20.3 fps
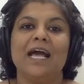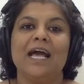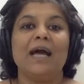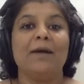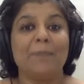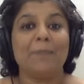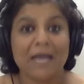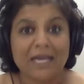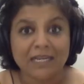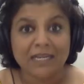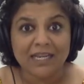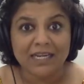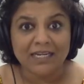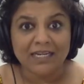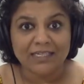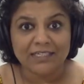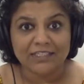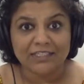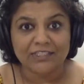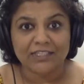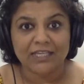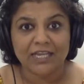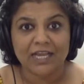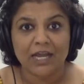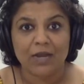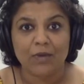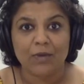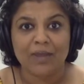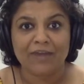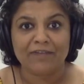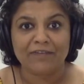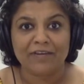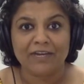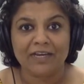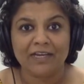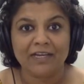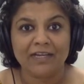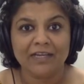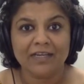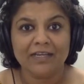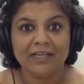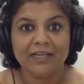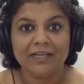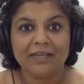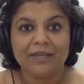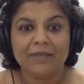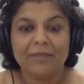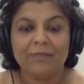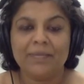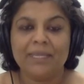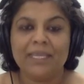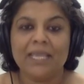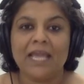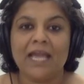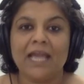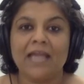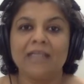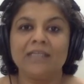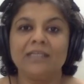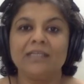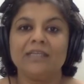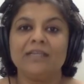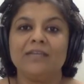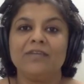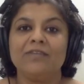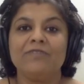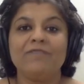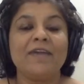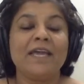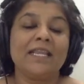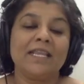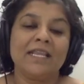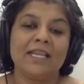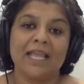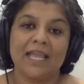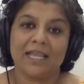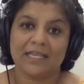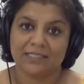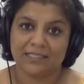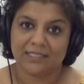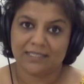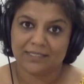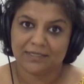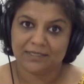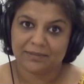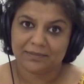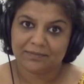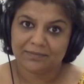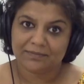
American literature, however, began very late.